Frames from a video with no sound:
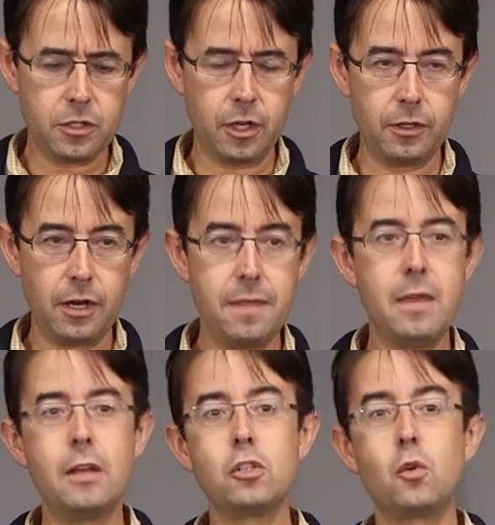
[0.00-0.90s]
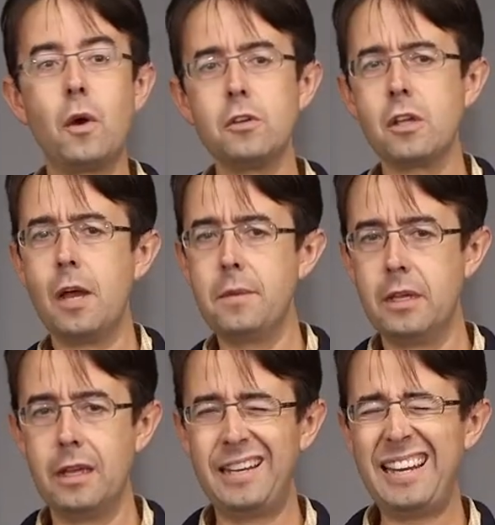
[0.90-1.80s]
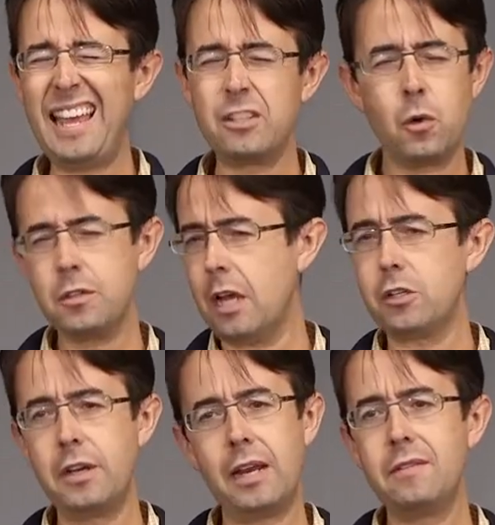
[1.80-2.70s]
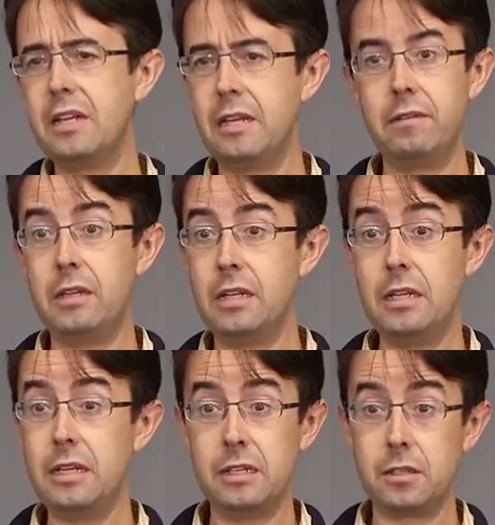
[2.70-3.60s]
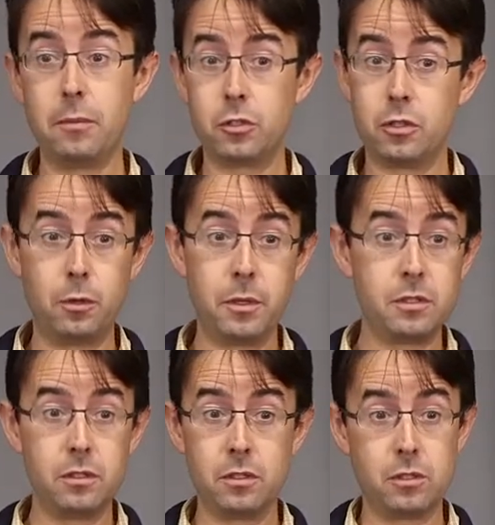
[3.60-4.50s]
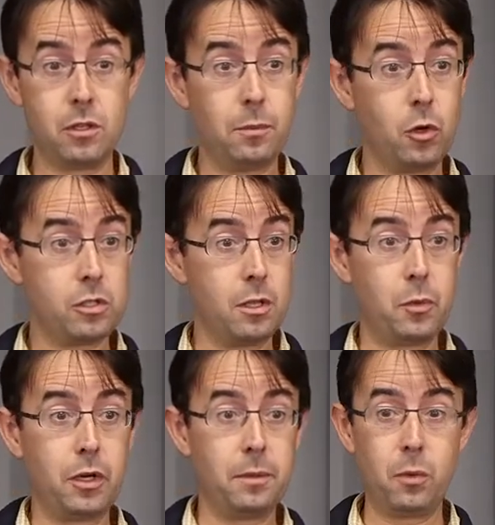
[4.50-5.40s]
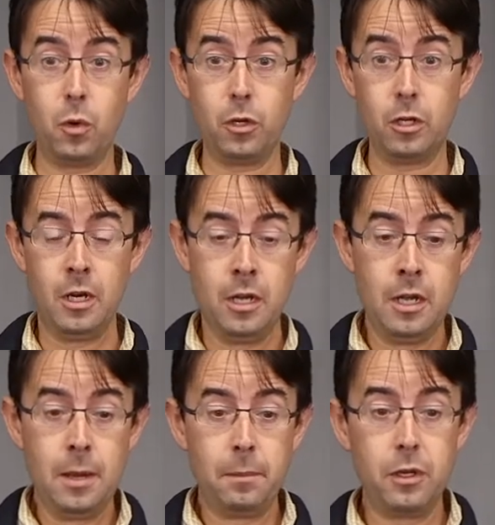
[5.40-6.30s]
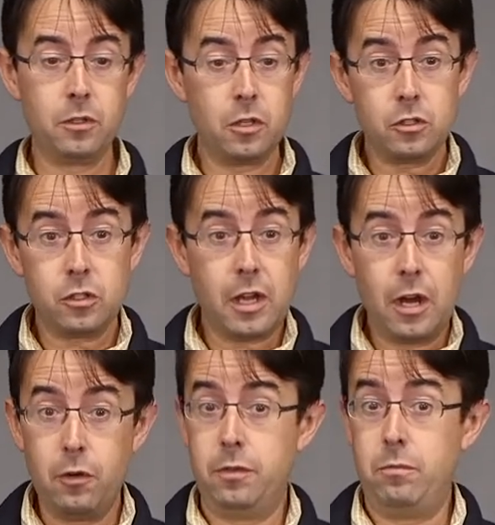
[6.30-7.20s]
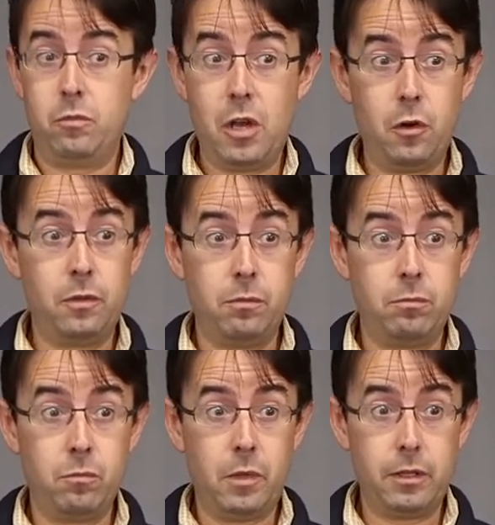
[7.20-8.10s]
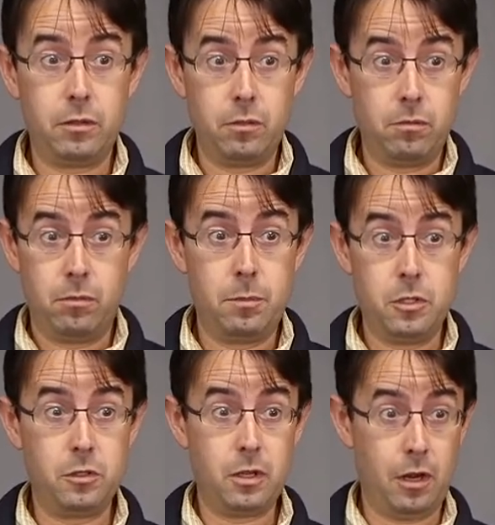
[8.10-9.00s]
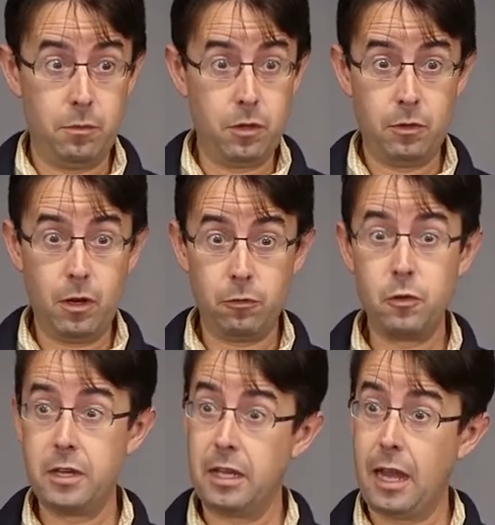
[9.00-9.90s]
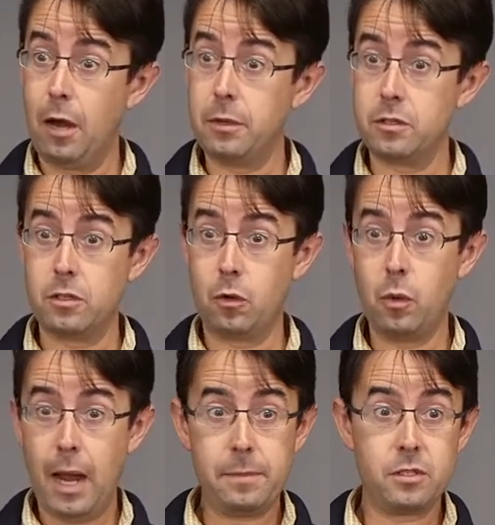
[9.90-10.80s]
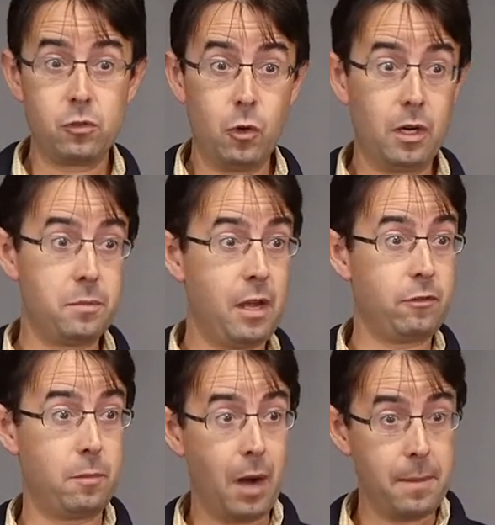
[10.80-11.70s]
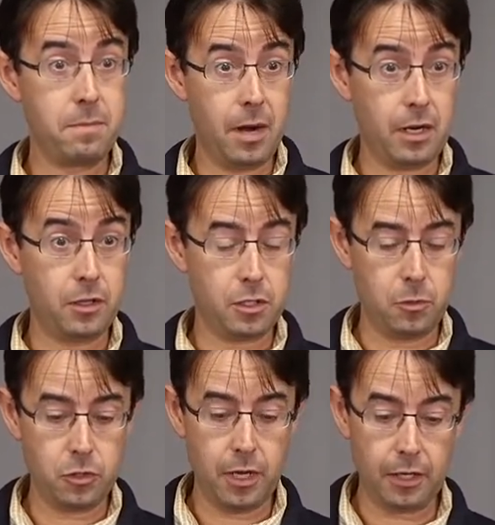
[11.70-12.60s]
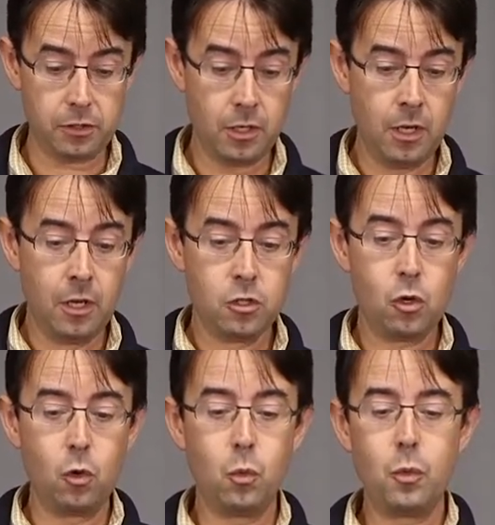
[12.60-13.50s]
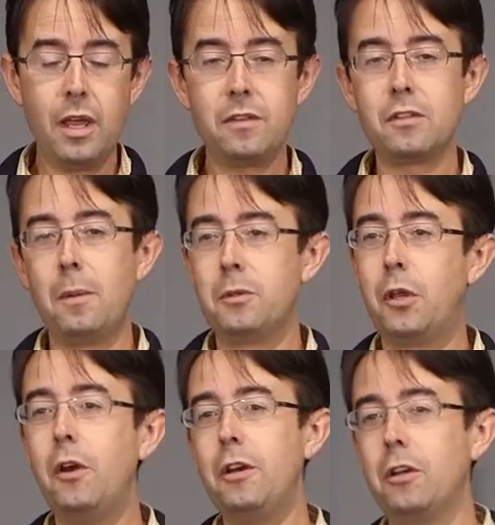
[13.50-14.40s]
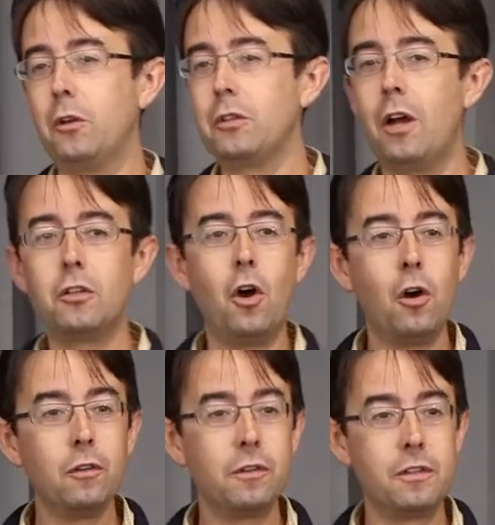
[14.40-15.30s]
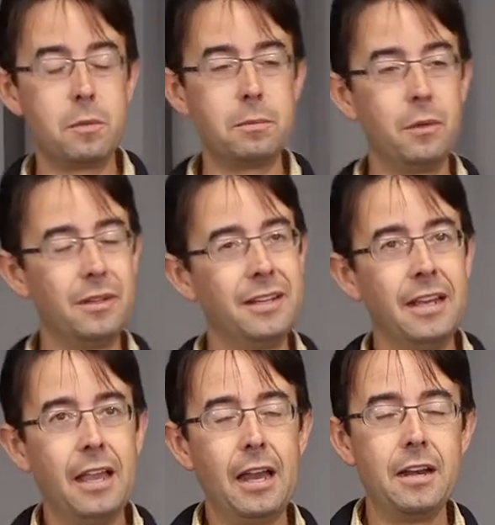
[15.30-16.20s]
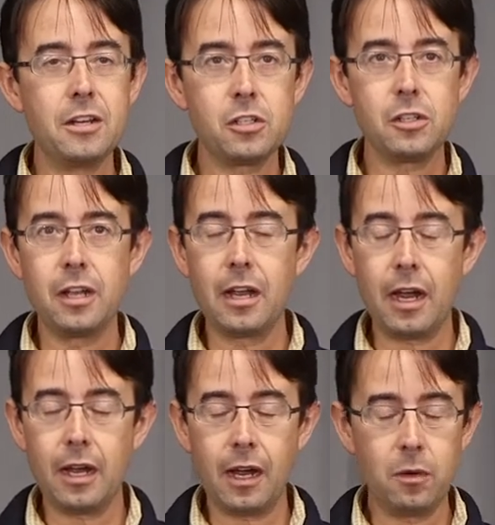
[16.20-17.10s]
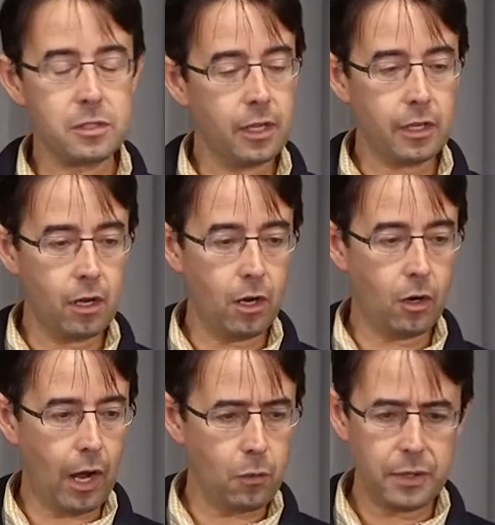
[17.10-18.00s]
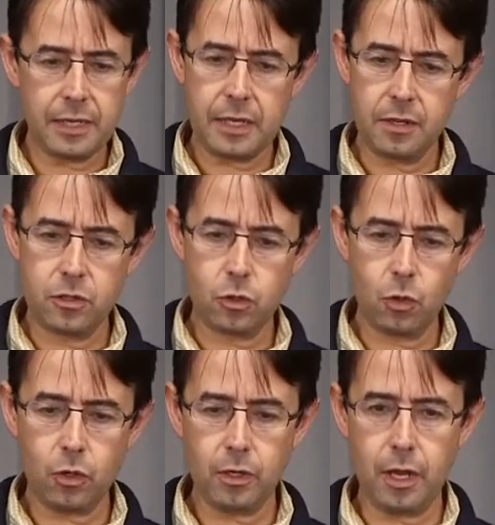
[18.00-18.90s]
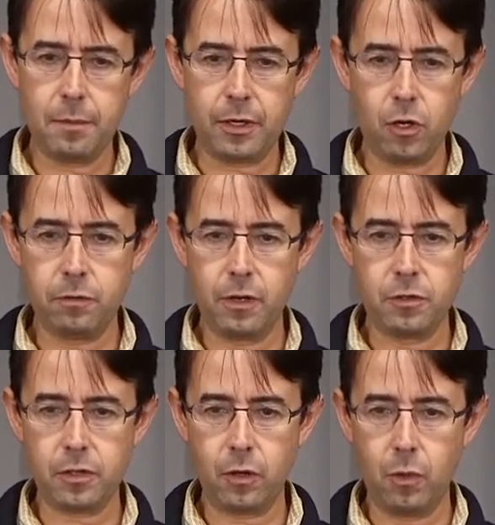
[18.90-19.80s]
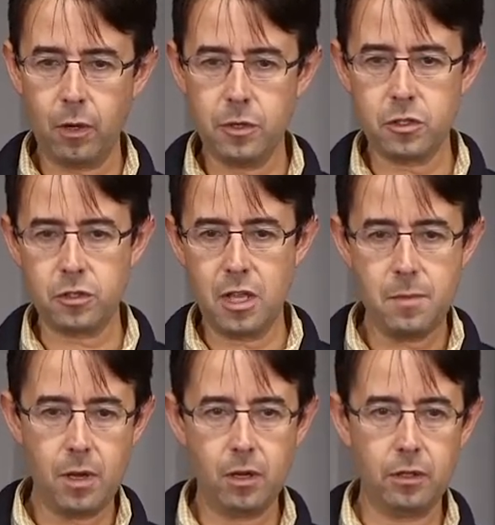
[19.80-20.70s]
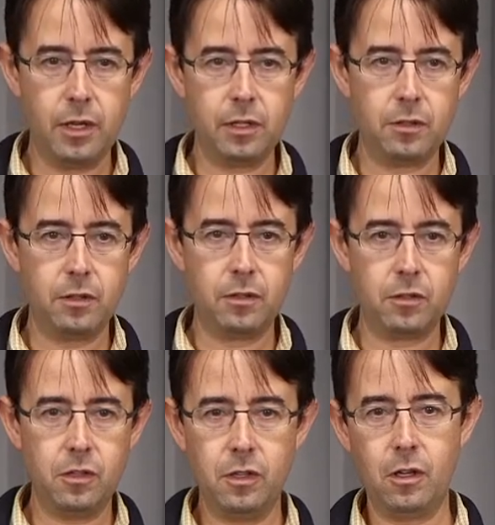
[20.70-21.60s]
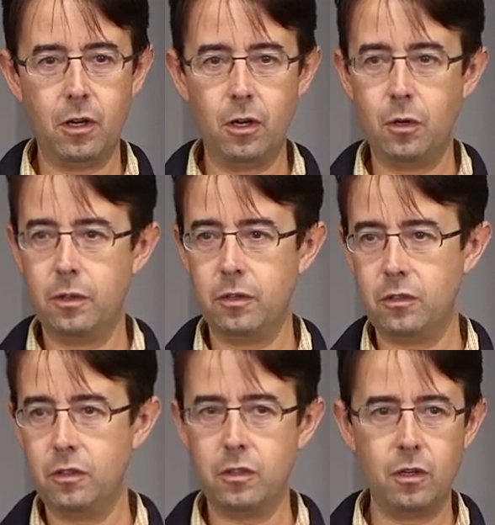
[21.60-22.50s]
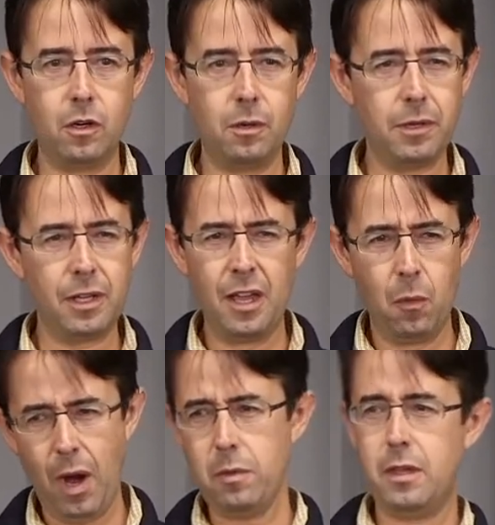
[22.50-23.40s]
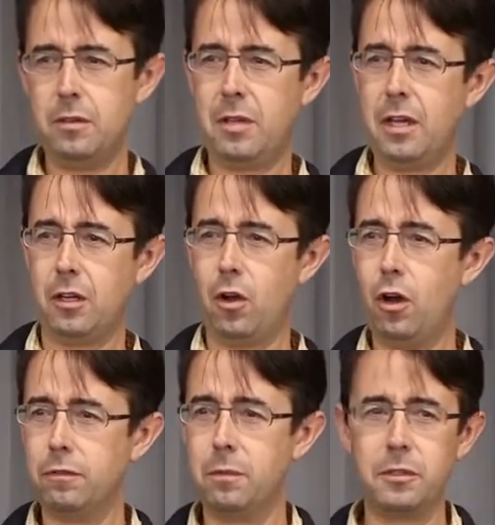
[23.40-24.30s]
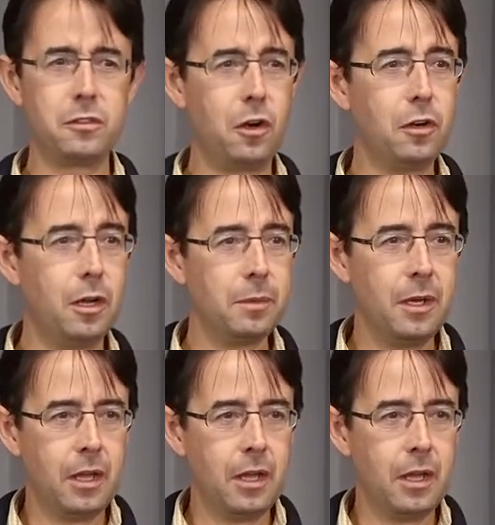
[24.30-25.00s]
each other. And then Square's coming in, and, and Square's actually not even e eating into most of their businesses. They're mostly brick and mortar, but it's scaring, scaring like the bejesus out of them. They're, they're, freaking out because they're like, what happens if Square comes after my, my customers next? So we had this opportunity to go talk to all of these people. And, and initially, I, I was like, oh, how are we going to get in the door? And my co-founder's like, why don't we just email like the CEO and the CTO? And I'm like, why would they take a call from a startup?